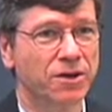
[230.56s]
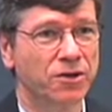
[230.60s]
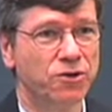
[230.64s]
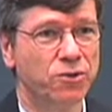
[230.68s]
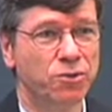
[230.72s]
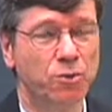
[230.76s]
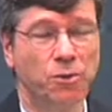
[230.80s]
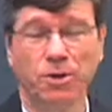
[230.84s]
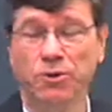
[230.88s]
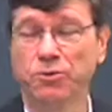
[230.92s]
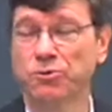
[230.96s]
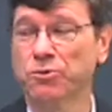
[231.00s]

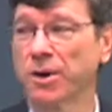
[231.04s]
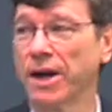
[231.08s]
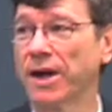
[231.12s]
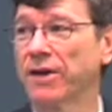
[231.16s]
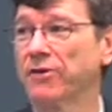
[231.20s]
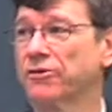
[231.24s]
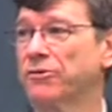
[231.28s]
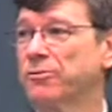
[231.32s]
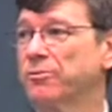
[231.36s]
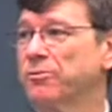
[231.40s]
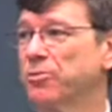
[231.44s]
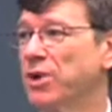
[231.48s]
to
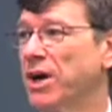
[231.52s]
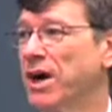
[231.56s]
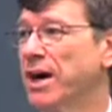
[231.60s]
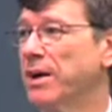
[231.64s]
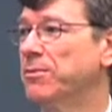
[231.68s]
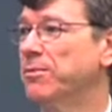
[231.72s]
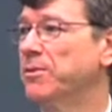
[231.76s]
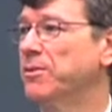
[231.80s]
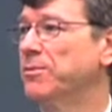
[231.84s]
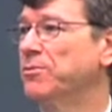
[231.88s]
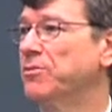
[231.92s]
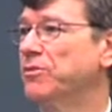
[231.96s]
address
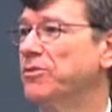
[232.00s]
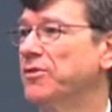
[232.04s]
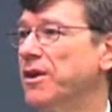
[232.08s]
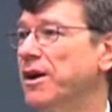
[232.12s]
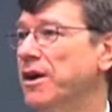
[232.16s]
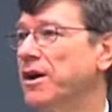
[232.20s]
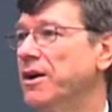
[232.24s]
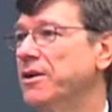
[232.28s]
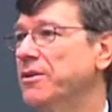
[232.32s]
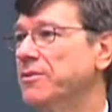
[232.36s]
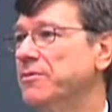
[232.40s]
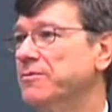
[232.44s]
problems
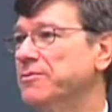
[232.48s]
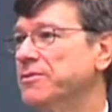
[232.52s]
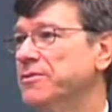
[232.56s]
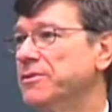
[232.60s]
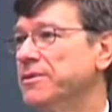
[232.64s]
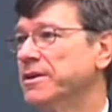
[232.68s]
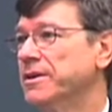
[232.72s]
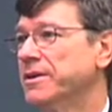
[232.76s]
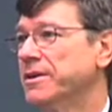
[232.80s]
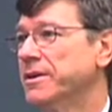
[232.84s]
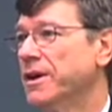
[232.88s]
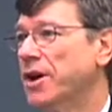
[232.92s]
of
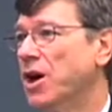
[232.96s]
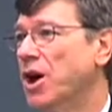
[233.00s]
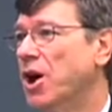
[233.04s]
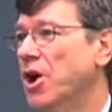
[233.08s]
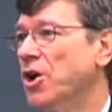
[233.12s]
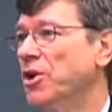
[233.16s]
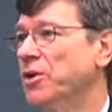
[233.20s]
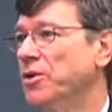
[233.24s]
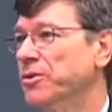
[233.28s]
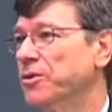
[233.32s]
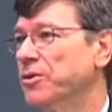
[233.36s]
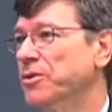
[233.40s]

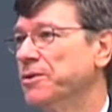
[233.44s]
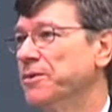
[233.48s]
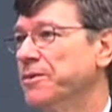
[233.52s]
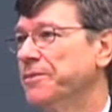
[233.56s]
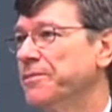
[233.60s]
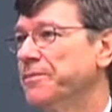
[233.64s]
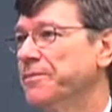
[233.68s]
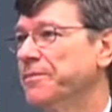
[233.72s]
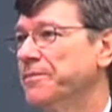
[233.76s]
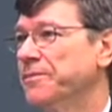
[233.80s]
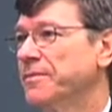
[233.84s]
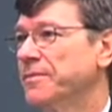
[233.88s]
hunger,
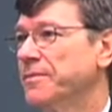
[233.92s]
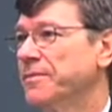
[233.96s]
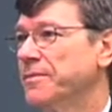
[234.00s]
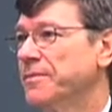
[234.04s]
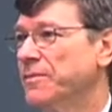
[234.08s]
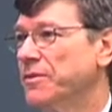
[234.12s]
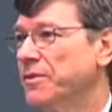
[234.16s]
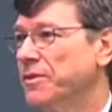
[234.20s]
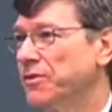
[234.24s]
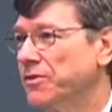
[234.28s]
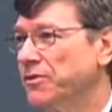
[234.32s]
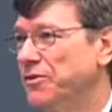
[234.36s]

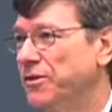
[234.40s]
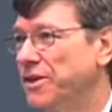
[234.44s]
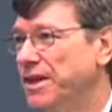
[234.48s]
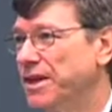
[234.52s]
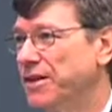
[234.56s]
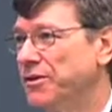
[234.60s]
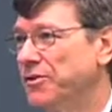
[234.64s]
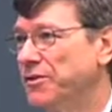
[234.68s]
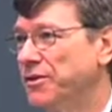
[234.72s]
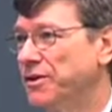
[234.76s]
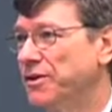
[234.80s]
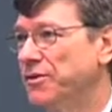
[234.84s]

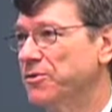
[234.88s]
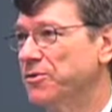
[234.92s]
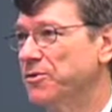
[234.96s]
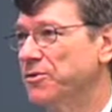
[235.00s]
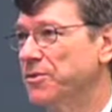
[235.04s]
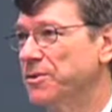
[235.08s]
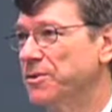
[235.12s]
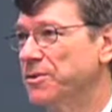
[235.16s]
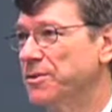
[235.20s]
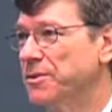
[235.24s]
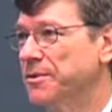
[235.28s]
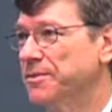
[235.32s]
disease
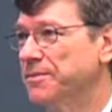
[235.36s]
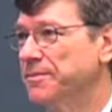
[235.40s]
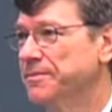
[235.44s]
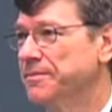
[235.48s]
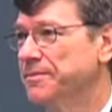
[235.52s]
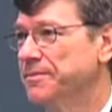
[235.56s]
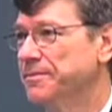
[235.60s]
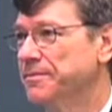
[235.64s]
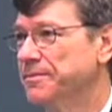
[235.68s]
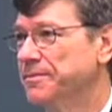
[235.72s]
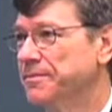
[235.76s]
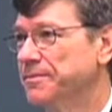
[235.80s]
control,
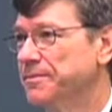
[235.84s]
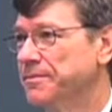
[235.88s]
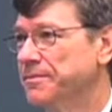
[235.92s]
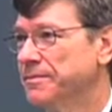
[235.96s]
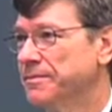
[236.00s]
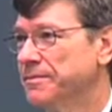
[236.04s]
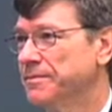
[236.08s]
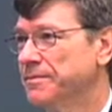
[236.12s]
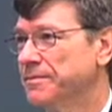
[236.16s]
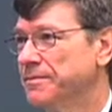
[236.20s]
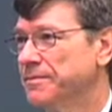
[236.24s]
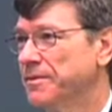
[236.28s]

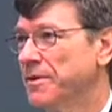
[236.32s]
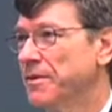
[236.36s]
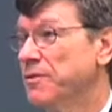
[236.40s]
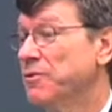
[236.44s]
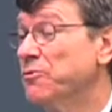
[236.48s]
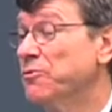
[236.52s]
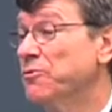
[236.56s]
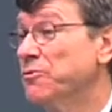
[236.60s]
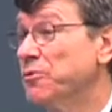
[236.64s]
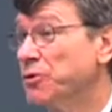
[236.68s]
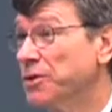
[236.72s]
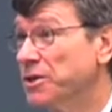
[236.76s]

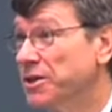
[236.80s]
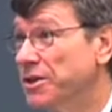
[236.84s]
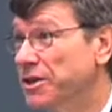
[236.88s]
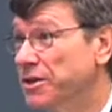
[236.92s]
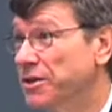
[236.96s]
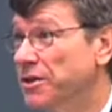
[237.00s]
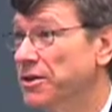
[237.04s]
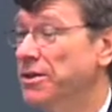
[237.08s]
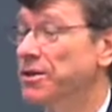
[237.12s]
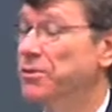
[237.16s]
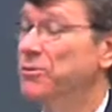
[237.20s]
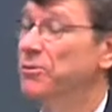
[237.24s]

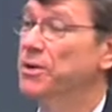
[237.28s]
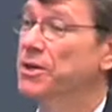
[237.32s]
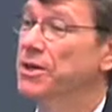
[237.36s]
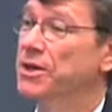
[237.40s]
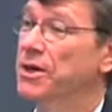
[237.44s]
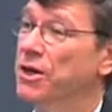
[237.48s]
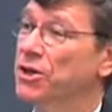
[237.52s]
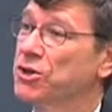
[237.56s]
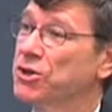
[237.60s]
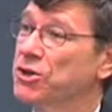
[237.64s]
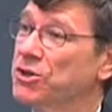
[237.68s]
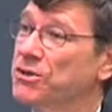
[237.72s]
fertility
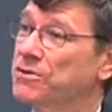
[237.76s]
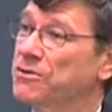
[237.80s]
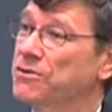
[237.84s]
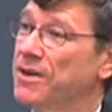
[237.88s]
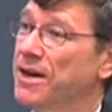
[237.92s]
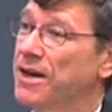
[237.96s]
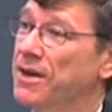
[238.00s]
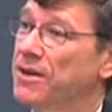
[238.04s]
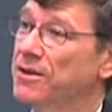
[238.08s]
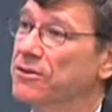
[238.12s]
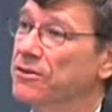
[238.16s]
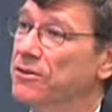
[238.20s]
reduction,
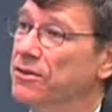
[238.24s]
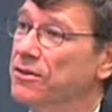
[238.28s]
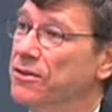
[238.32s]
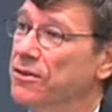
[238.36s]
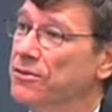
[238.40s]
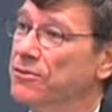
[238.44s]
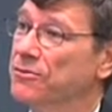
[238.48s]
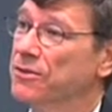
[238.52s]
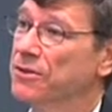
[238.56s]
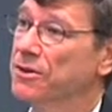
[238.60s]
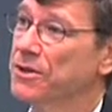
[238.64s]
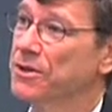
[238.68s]
voluntary
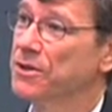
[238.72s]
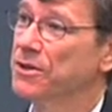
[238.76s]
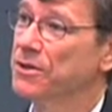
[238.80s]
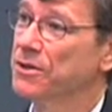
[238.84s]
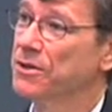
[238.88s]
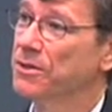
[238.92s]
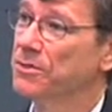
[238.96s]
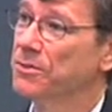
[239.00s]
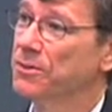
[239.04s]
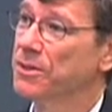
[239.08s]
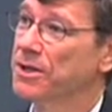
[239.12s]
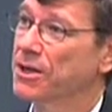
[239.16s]

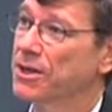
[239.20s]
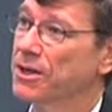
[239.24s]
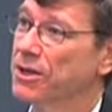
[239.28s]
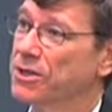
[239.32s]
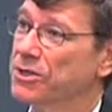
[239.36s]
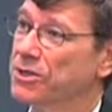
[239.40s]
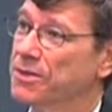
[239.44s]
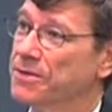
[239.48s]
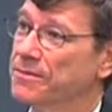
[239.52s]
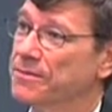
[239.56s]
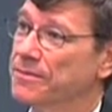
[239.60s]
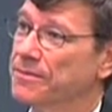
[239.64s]
fertility
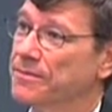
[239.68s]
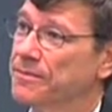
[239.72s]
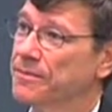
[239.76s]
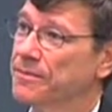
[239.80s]
reduction,